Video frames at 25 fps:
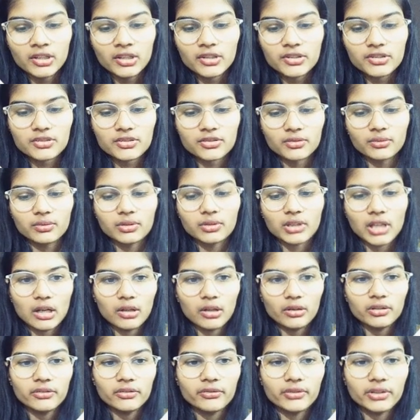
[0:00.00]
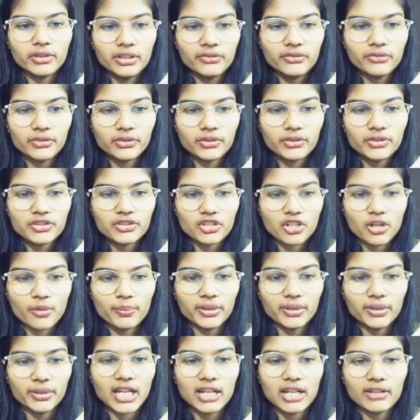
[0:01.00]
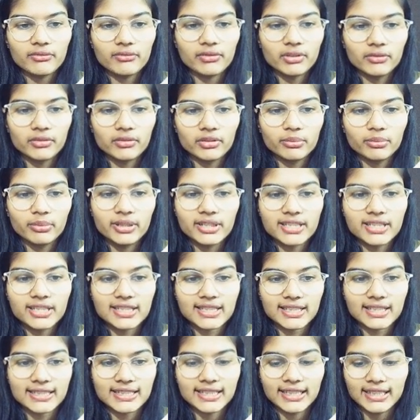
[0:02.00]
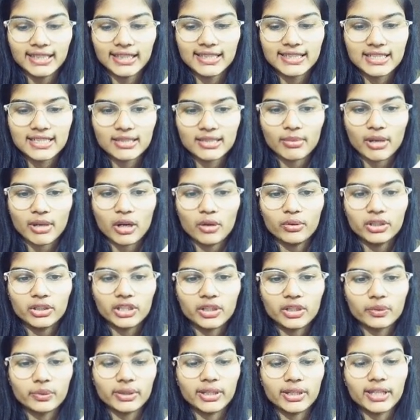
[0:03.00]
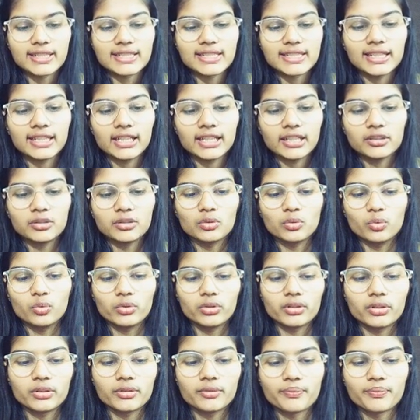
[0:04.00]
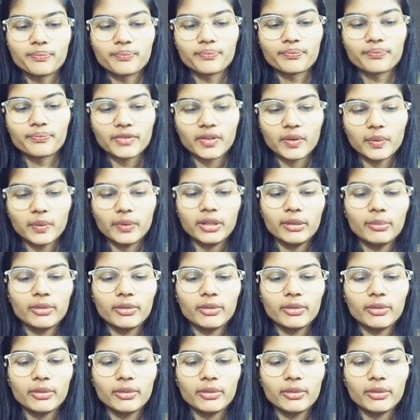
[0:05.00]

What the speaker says: So now the very first topic that we will be discussing is about creating a node, right?